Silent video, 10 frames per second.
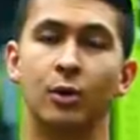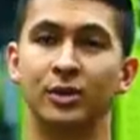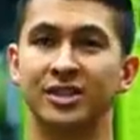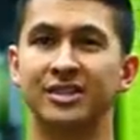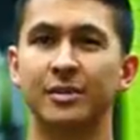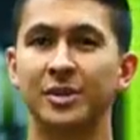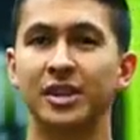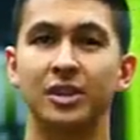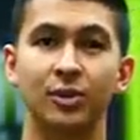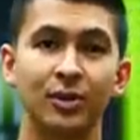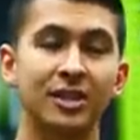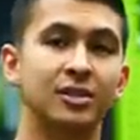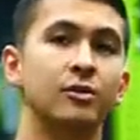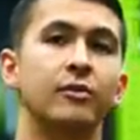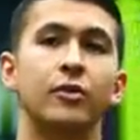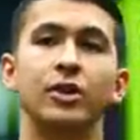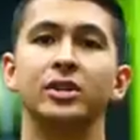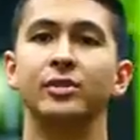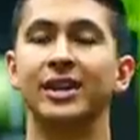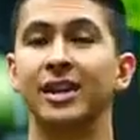which is something you need to avoid
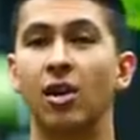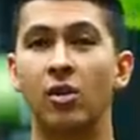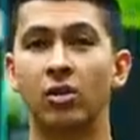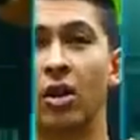doing at all